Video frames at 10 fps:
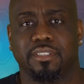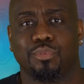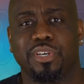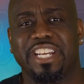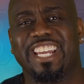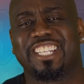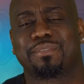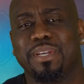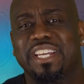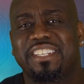What
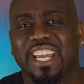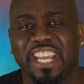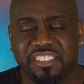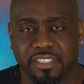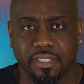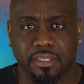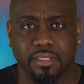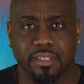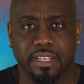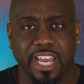expectation
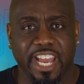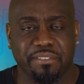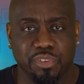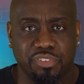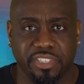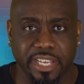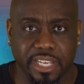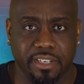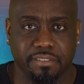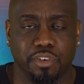have you
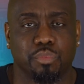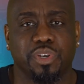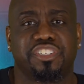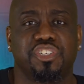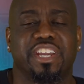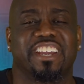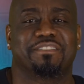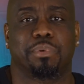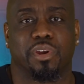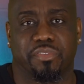set for what you
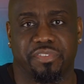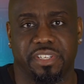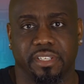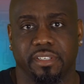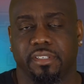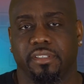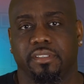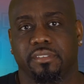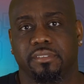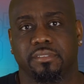have birthed?
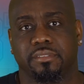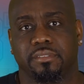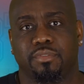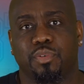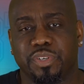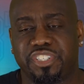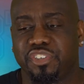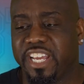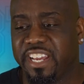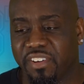For what
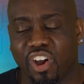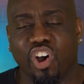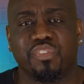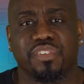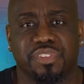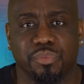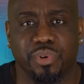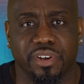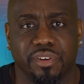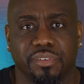you have offered the
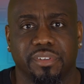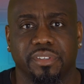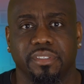world?